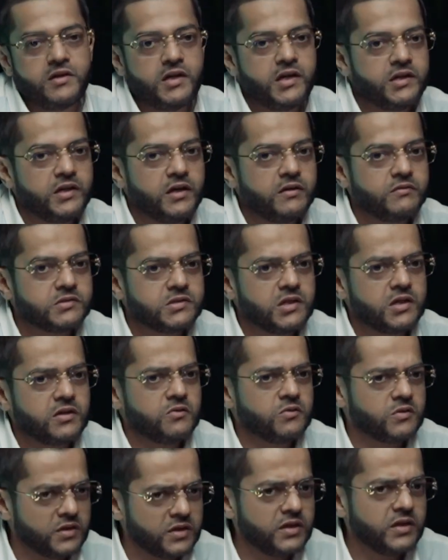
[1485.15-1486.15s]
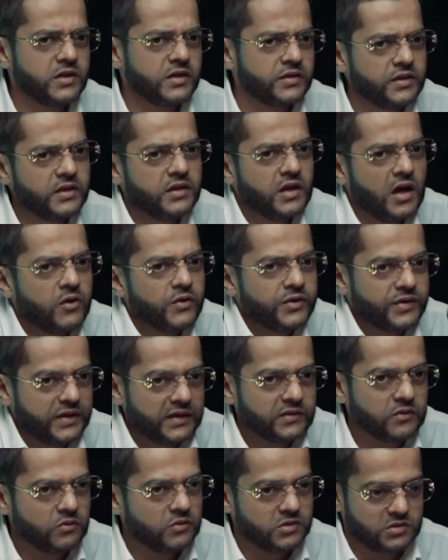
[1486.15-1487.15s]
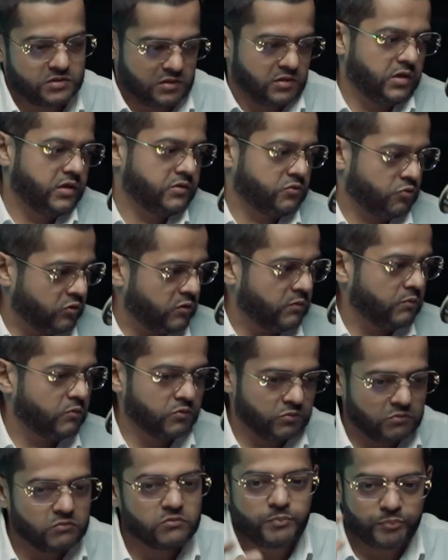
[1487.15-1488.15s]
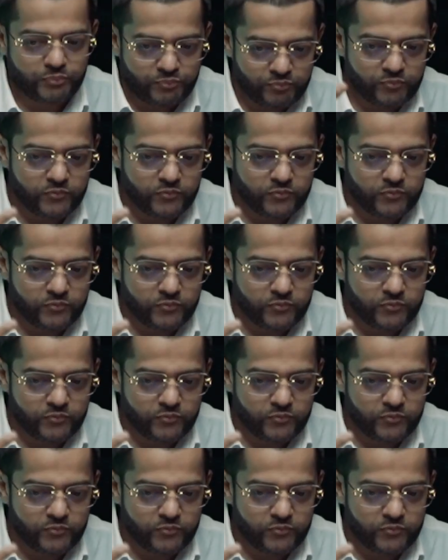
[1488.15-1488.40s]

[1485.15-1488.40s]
And I was like, okay. And then how did that go? He's like, I told him to,